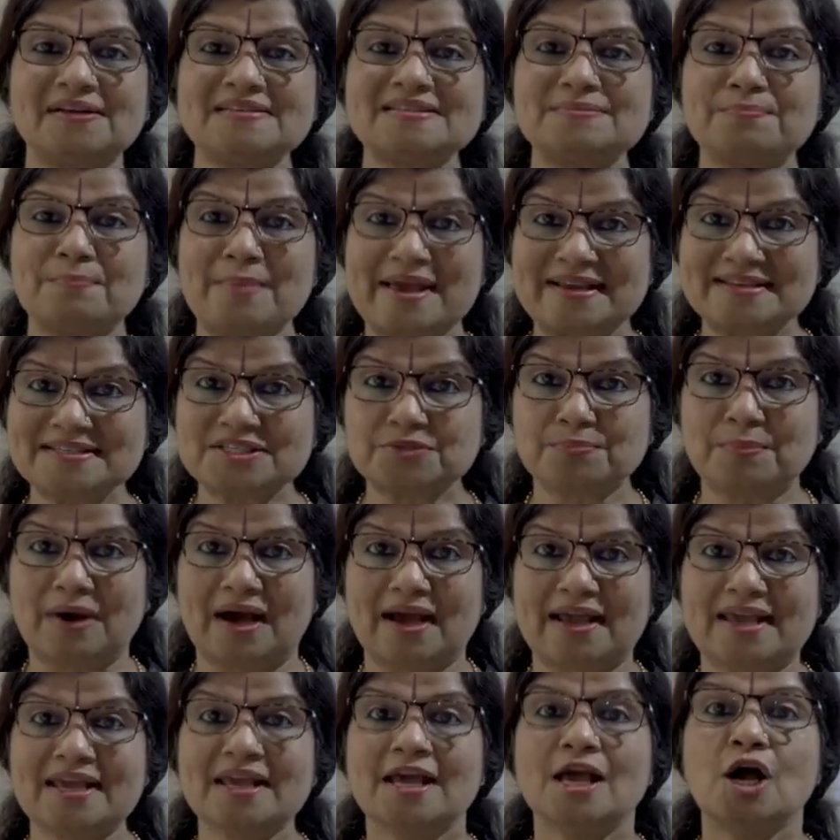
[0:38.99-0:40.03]
is meant
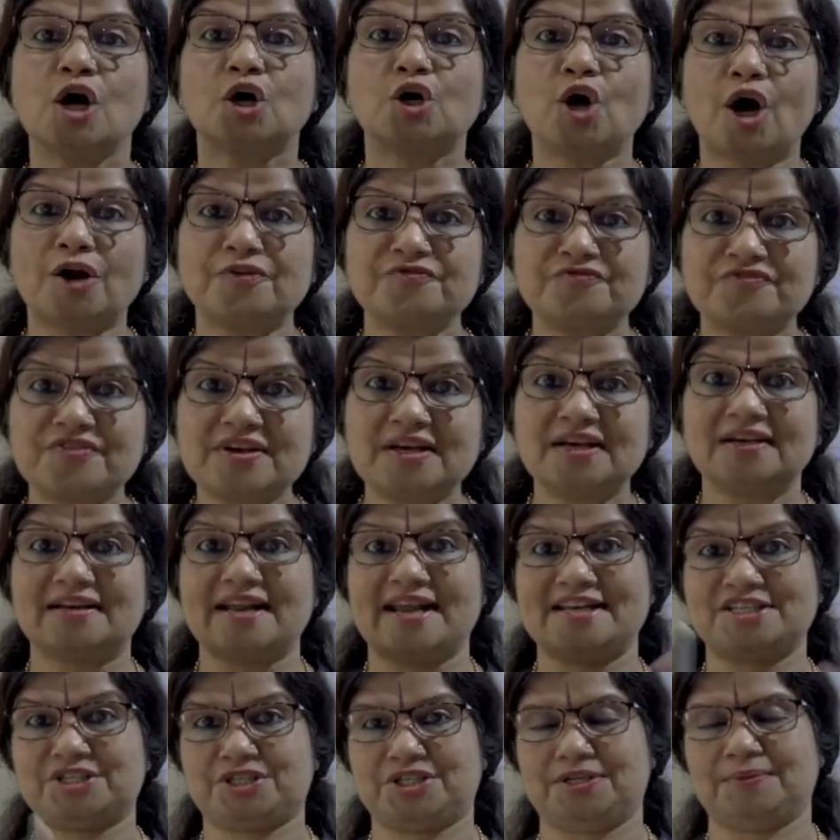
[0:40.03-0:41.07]
by
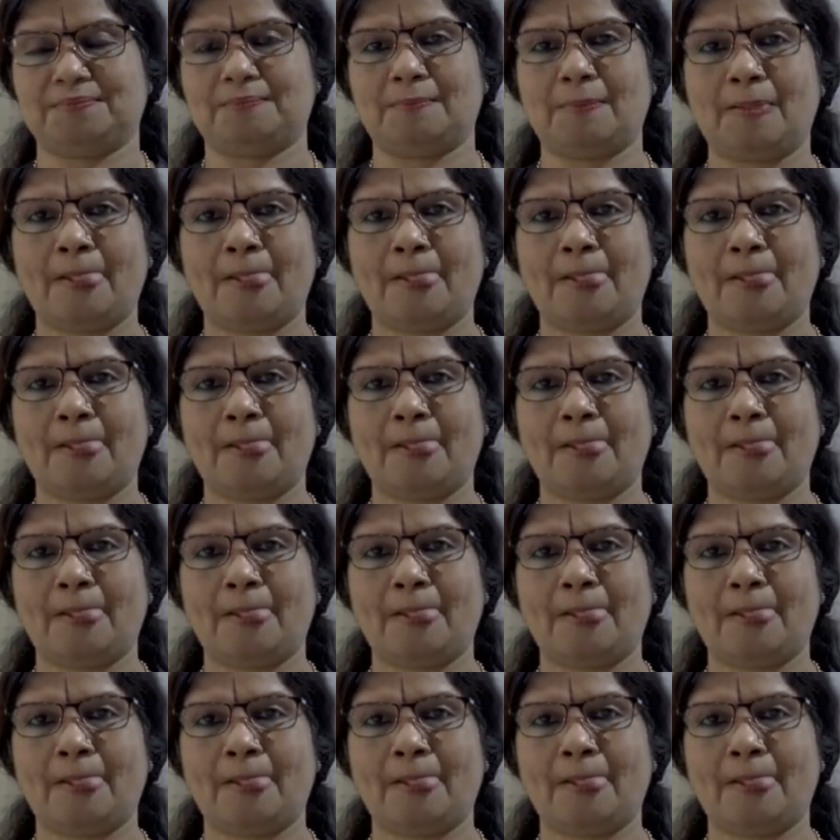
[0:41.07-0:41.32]
configuration.